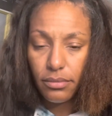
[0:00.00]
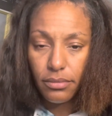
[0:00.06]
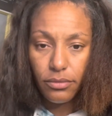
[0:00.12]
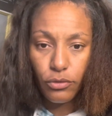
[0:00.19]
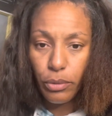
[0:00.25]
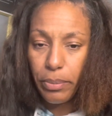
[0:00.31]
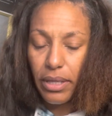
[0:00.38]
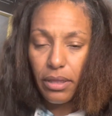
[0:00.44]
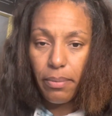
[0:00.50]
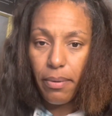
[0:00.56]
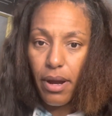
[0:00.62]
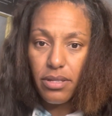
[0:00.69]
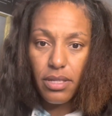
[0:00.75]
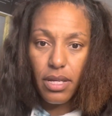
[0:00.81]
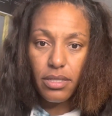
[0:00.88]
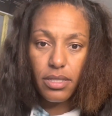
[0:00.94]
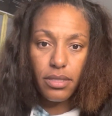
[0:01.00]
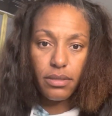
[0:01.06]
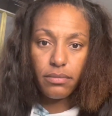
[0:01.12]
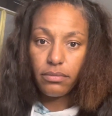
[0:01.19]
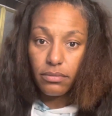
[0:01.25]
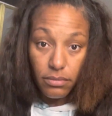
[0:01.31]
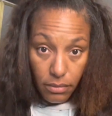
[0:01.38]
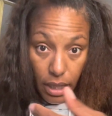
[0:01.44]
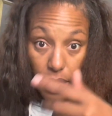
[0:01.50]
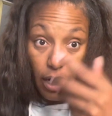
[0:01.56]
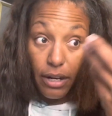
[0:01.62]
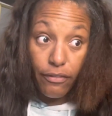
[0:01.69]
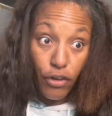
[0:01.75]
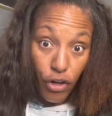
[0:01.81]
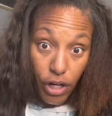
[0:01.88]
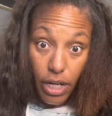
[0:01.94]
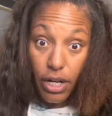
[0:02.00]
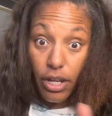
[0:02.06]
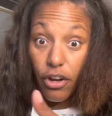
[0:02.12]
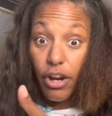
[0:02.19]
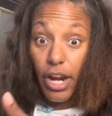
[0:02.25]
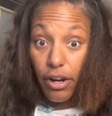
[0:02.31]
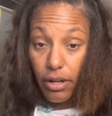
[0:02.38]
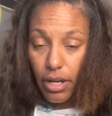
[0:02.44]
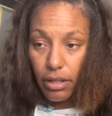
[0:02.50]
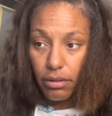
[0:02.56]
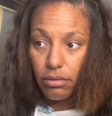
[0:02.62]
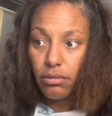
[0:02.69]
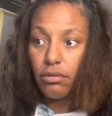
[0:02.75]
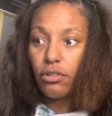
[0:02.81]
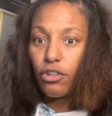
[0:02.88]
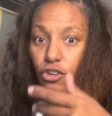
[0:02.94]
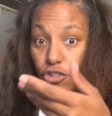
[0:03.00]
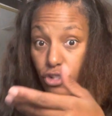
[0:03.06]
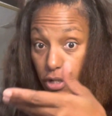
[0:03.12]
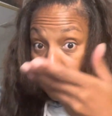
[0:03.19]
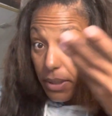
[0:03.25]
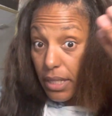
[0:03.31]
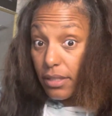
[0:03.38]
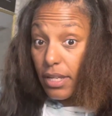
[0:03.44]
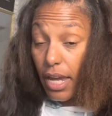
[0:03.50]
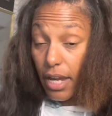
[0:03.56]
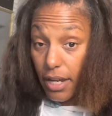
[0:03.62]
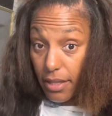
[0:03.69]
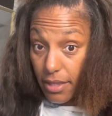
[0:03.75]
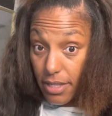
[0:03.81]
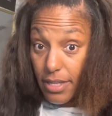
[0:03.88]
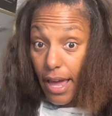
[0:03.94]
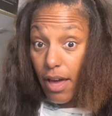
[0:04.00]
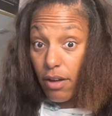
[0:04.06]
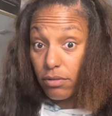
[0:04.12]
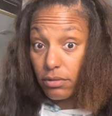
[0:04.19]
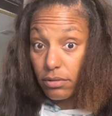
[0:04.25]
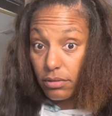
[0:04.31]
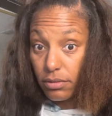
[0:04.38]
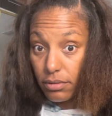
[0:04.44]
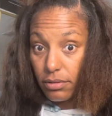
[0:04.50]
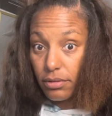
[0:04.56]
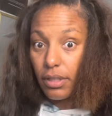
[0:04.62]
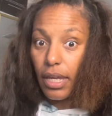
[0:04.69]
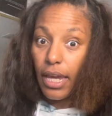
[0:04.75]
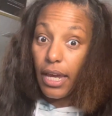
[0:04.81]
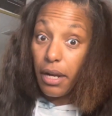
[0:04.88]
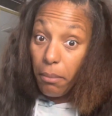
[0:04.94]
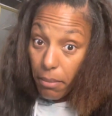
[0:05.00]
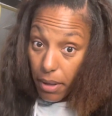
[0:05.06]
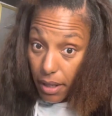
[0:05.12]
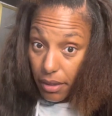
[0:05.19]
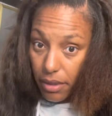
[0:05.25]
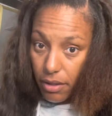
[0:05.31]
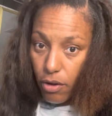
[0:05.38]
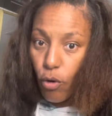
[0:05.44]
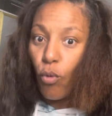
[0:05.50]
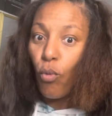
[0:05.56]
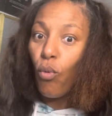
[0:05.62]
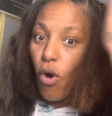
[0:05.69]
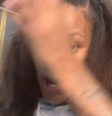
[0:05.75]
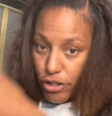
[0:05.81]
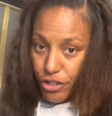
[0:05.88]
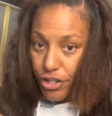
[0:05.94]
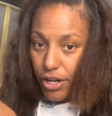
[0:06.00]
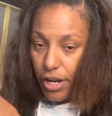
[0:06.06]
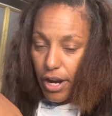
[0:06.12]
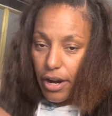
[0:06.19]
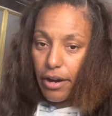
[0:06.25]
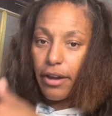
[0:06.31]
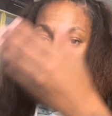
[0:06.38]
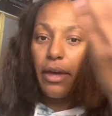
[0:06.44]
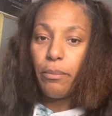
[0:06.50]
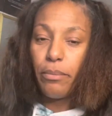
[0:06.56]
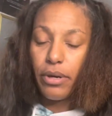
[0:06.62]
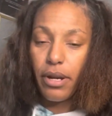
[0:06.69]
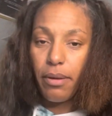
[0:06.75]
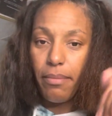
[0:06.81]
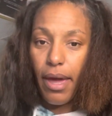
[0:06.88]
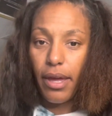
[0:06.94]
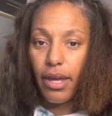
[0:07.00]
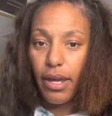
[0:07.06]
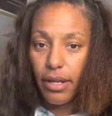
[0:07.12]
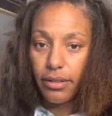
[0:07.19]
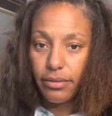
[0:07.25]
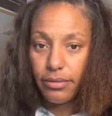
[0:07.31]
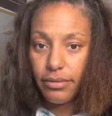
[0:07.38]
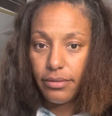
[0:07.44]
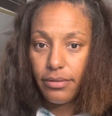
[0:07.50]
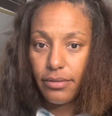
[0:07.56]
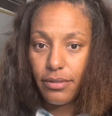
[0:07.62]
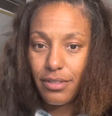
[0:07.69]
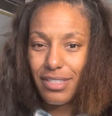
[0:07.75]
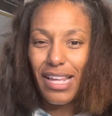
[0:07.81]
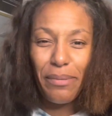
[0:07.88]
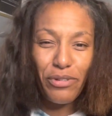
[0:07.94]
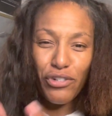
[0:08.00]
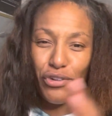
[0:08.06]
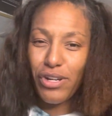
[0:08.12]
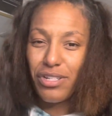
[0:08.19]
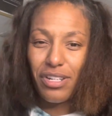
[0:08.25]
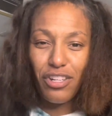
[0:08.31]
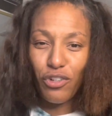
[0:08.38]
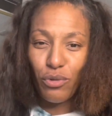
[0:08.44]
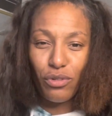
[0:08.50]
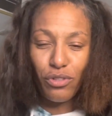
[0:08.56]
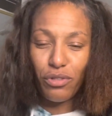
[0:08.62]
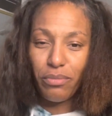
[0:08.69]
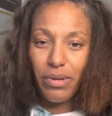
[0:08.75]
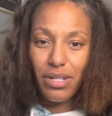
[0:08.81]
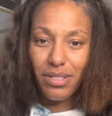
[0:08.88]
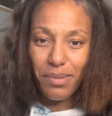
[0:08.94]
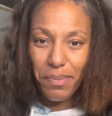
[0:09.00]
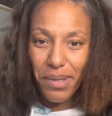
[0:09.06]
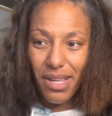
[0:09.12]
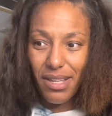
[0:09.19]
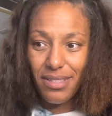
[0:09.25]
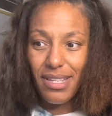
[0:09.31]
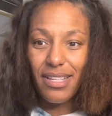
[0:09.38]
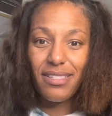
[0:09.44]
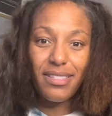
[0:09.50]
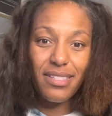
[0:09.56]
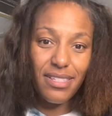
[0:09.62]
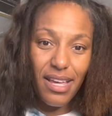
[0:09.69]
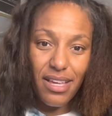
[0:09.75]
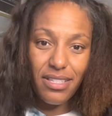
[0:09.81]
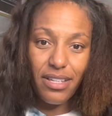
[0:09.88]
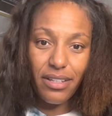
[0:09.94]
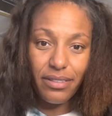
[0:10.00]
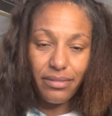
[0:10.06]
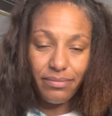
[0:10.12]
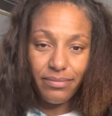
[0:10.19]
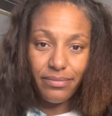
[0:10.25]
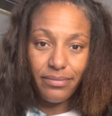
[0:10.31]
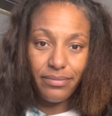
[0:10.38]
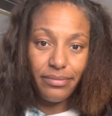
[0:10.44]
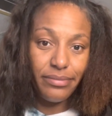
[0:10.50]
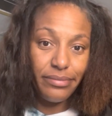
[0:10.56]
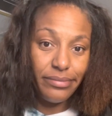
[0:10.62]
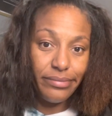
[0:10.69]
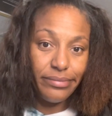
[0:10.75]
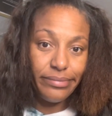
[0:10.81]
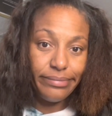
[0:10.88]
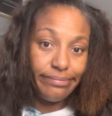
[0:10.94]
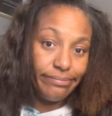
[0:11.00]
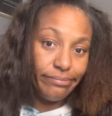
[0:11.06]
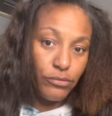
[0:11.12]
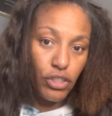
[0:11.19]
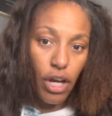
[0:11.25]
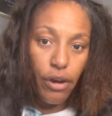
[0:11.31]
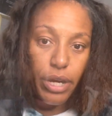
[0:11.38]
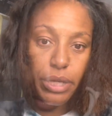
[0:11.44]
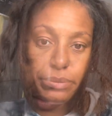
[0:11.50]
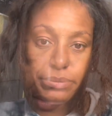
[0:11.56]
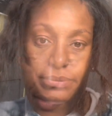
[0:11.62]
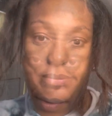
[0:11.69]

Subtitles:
Repeat the process. And if you're getting your hair done, you should be taking this out in a month, washing your hair, and putting it back in. Stop stretching and doing 2 months because that's disgusting. Sorry.